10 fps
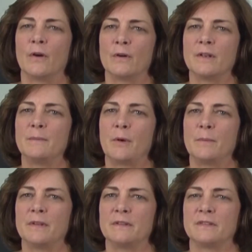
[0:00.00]
Early
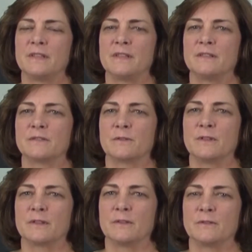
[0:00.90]
mobility is
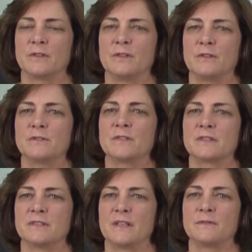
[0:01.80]
critical to your
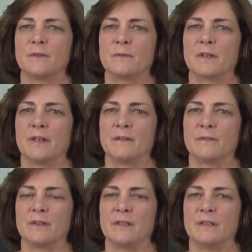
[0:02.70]
successful
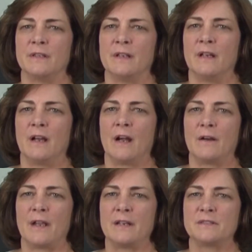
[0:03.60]
recovery. Our
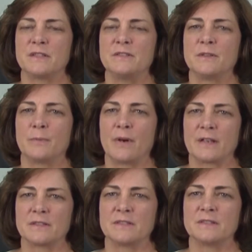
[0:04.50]
anesthesia
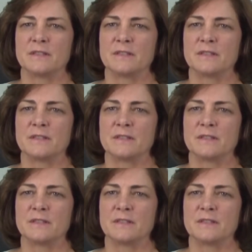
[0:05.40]
practices